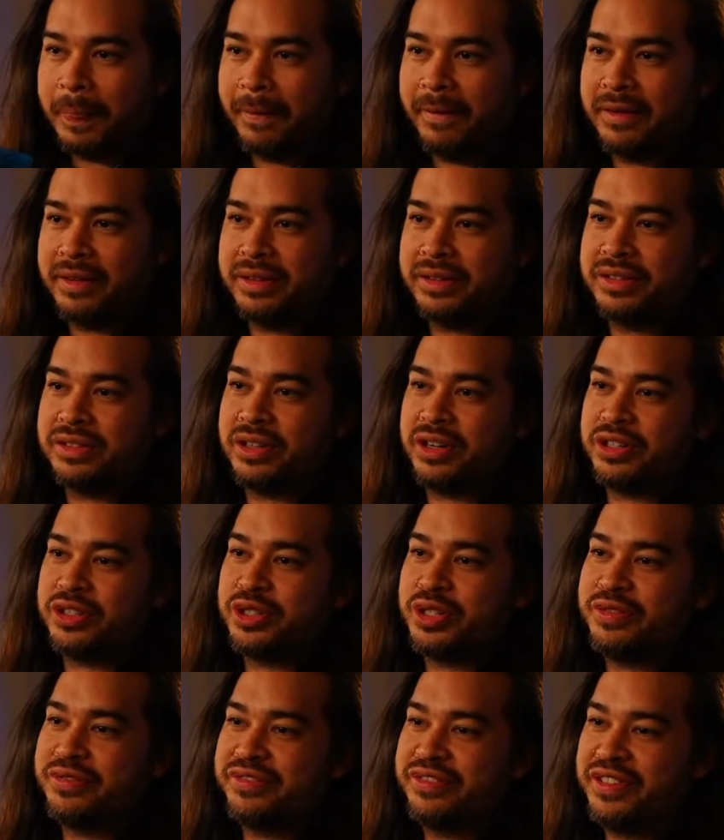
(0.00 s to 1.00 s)
Start stream
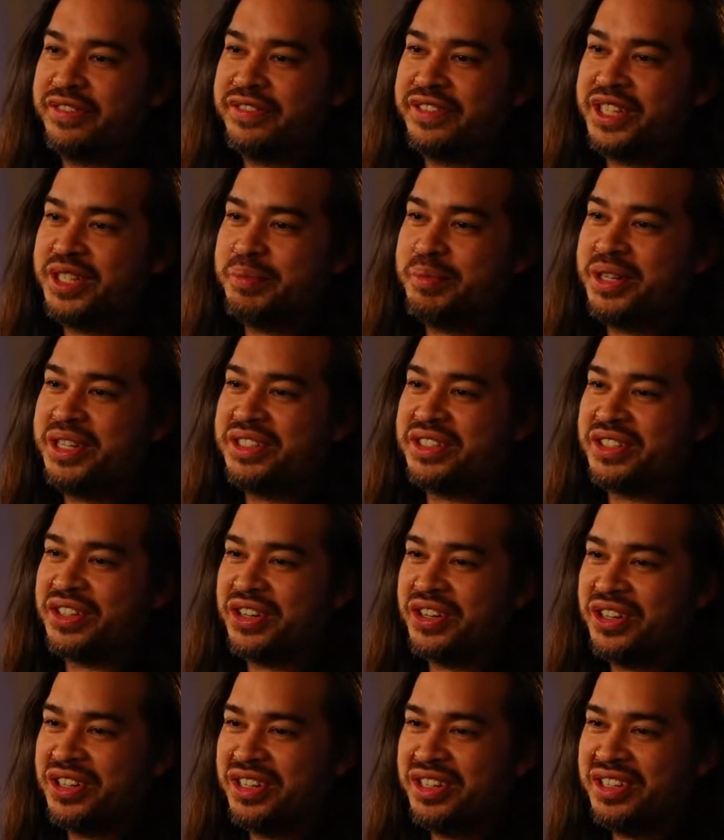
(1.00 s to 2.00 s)
15 minutes
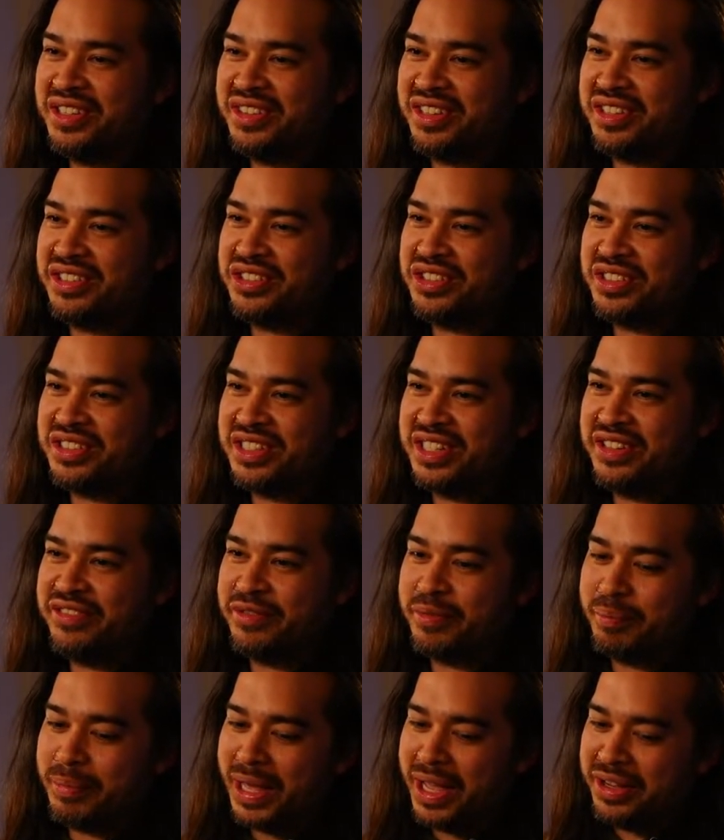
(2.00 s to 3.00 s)
early, then just leave a
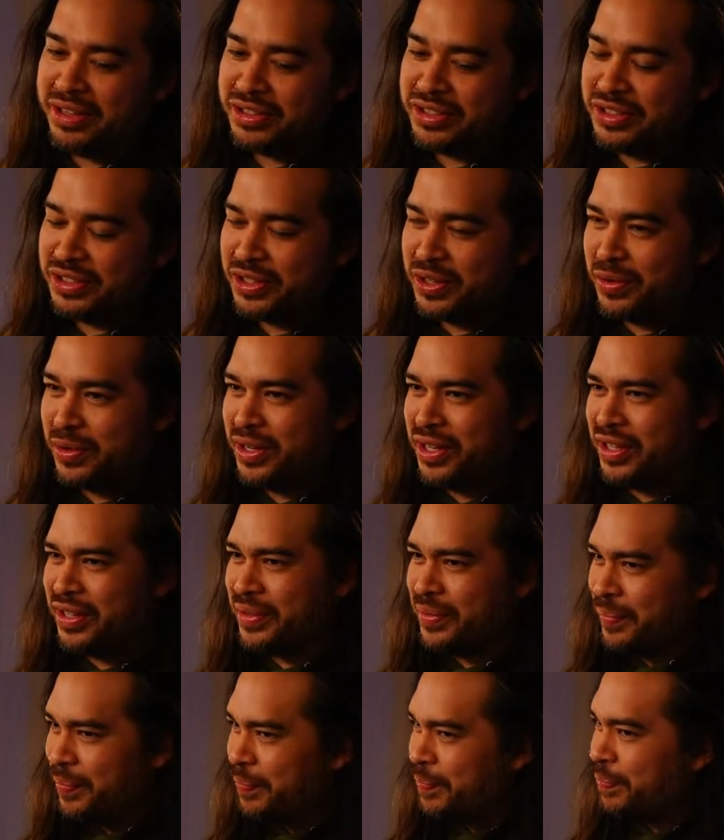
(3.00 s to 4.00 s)
blank screen.
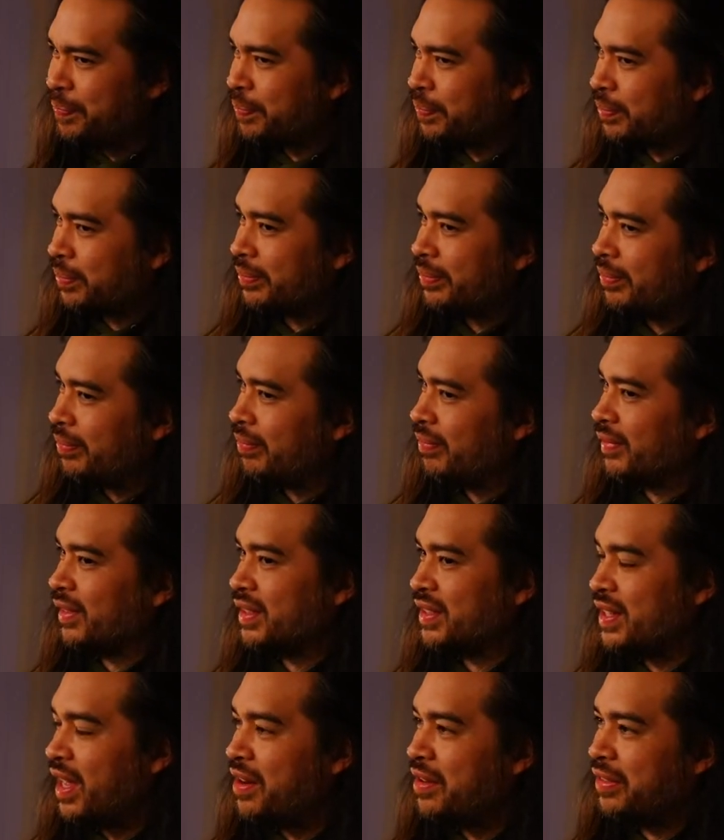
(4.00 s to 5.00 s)
Is
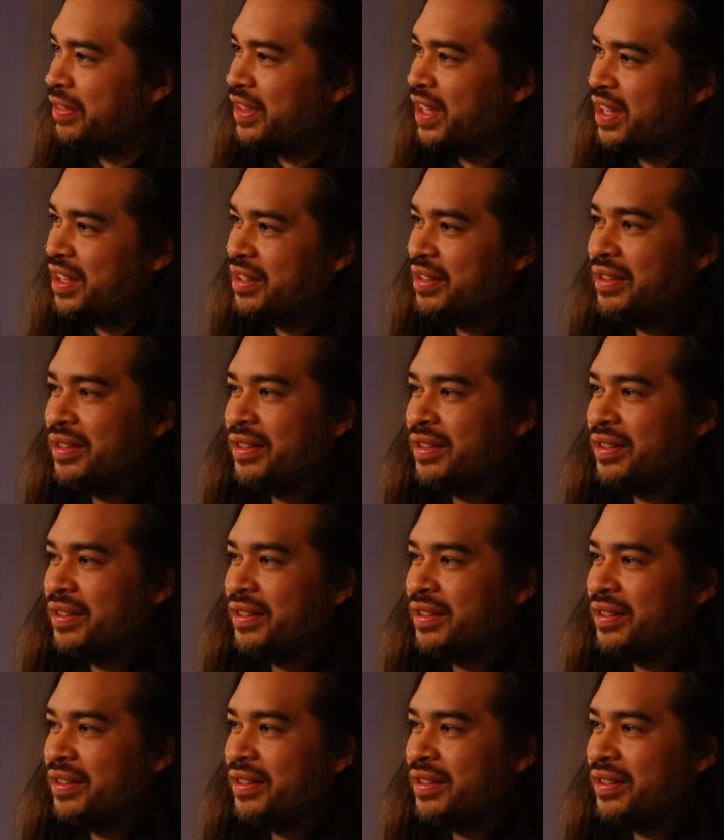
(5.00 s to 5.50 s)
that a thing?